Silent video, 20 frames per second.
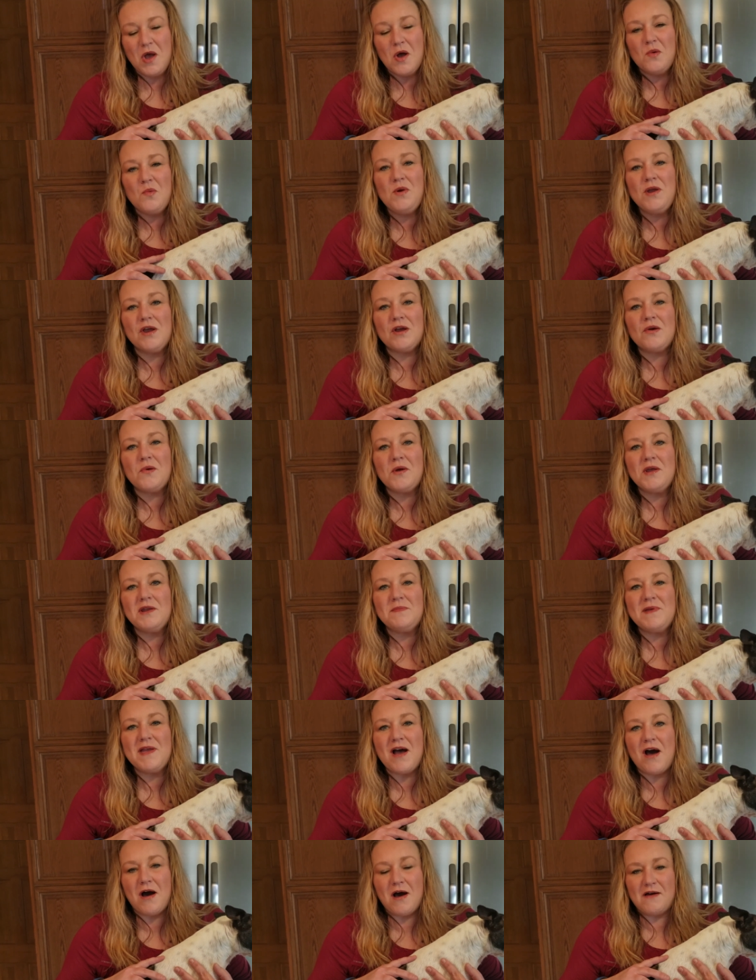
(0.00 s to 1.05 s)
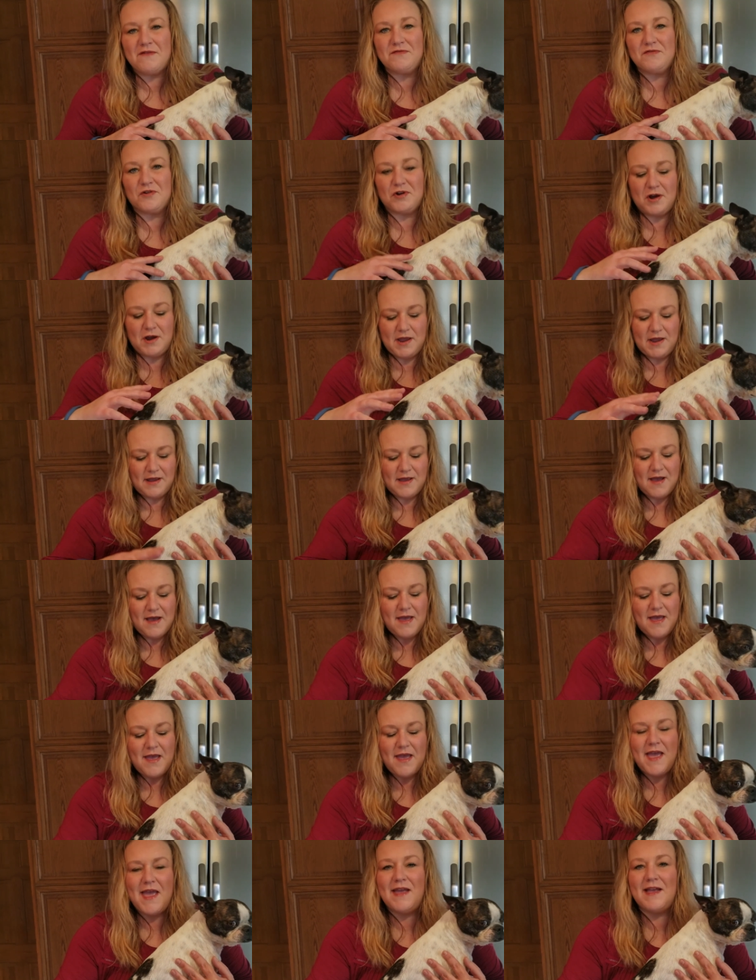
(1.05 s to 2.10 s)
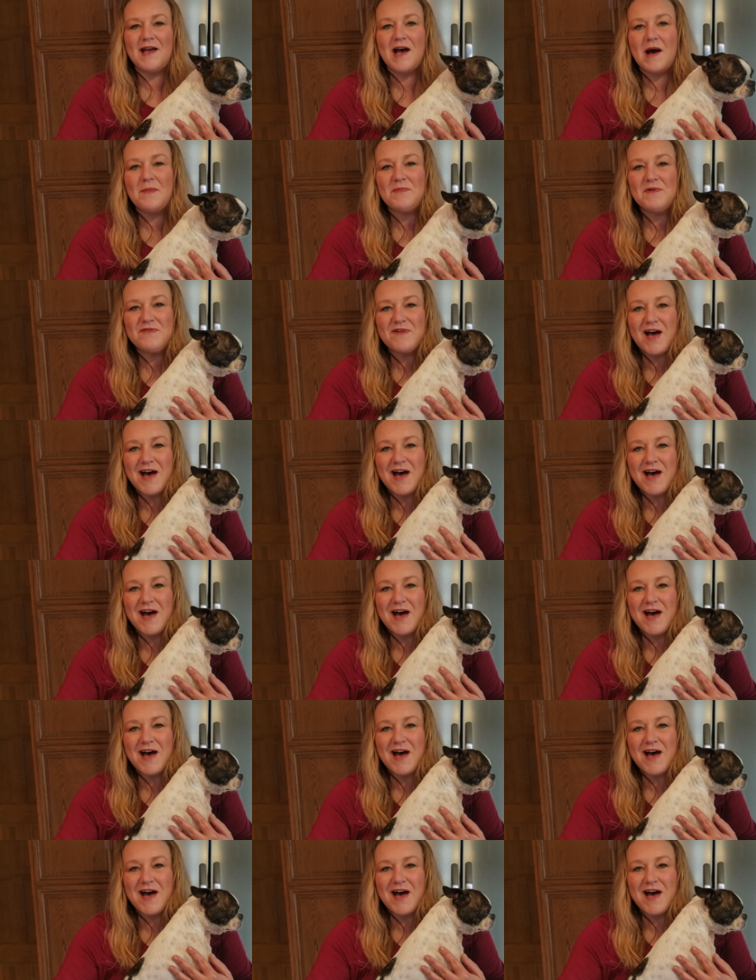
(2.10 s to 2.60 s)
we are going to be offering a cup of